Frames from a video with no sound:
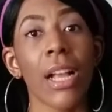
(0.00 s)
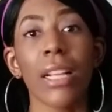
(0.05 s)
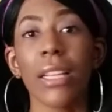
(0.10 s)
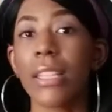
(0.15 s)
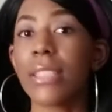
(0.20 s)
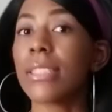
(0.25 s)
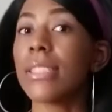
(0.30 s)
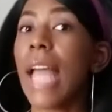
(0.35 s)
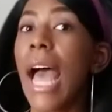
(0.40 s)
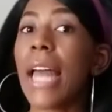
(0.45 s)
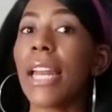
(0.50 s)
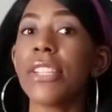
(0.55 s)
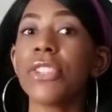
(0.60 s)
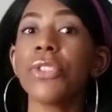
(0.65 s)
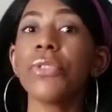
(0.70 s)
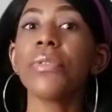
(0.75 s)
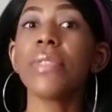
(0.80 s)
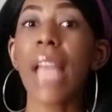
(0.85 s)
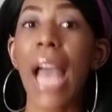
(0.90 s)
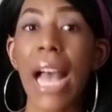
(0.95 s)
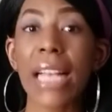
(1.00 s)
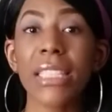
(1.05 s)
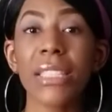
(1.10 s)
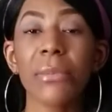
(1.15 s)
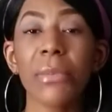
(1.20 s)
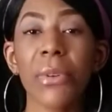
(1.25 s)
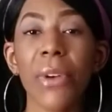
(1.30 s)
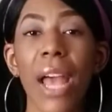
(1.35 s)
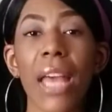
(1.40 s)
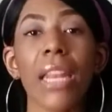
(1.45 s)
Because now that you've got
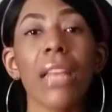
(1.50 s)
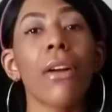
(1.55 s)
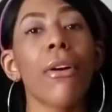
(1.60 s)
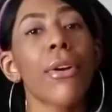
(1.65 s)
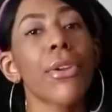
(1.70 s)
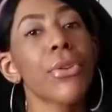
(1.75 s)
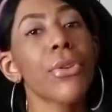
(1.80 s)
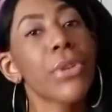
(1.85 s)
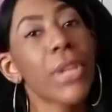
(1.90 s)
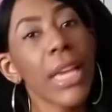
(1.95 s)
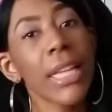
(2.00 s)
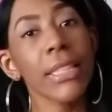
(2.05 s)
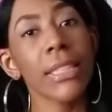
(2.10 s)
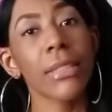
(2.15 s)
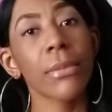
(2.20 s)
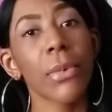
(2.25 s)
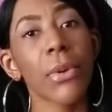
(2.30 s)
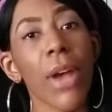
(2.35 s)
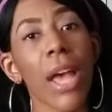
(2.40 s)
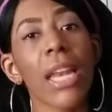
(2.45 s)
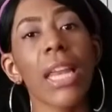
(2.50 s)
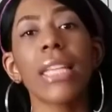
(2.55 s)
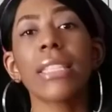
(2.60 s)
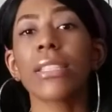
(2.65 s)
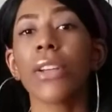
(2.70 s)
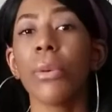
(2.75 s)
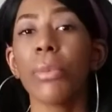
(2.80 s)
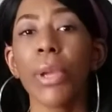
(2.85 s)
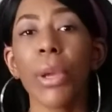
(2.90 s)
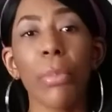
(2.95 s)
some credit or you're getting some credit, it's
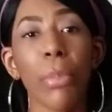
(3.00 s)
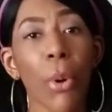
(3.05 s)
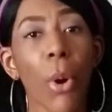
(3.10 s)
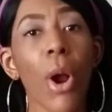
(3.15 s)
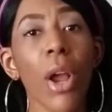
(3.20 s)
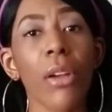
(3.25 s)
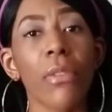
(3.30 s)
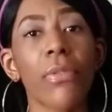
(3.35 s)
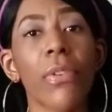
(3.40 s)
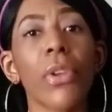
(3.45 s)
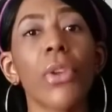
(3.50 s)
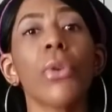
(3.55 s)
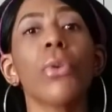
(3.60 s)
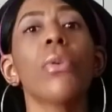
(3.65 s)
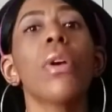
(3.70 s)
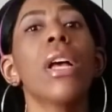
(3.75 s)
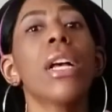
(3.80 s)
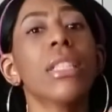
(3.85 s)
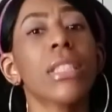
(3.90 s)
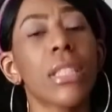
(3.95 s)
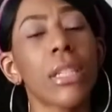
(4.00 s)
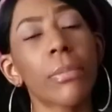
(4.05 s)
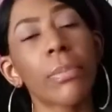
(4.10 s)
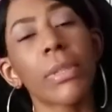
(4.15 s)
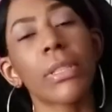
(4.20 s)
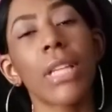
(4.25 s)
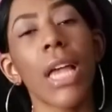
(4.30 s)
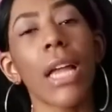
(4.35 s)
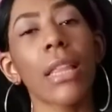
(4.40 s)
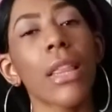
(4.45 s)
going to be important for you to
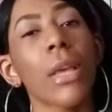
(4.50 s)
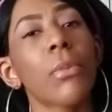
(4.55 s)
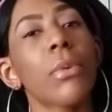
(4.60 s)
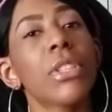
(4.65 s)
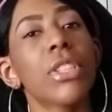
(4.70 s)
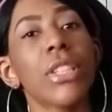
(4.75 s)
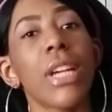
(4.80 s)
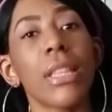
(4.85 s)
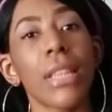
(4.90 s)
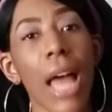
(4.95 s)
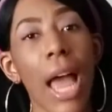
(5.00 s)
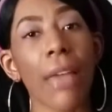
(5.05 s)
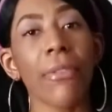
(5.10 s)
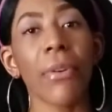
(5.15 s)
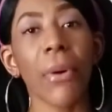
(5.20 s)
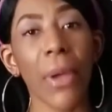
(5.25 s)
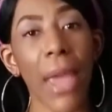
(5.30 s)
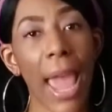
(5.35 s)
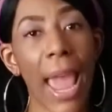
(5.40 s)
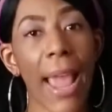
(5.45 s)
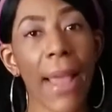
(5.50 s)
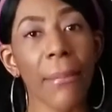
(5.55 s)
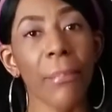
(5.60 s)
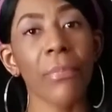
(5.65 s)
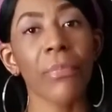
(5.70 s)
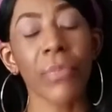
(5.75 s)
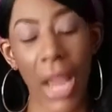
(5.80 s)
protect them with your life, okay?